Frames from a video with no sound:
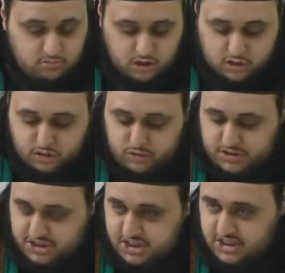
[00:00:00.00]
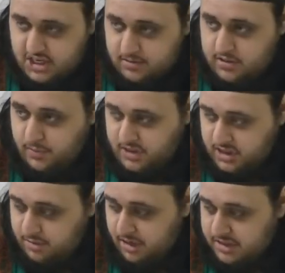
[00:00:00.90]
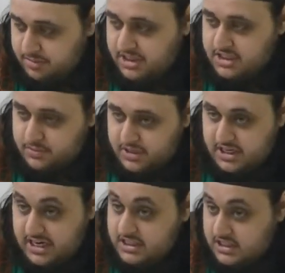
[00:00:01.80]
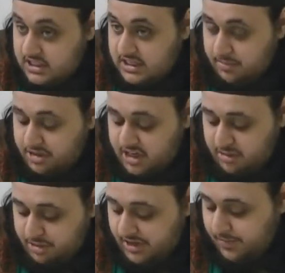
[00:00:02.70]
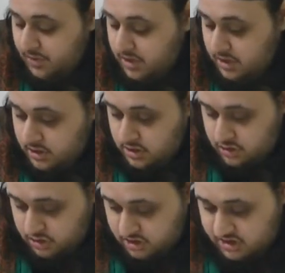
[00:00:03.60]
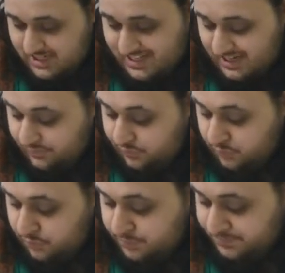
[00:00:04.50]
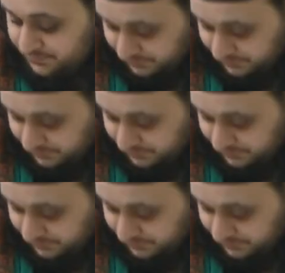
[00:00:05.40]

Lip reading: According to the Sharia, when the namaz begins, when it ends in that particular prayer. So just like that for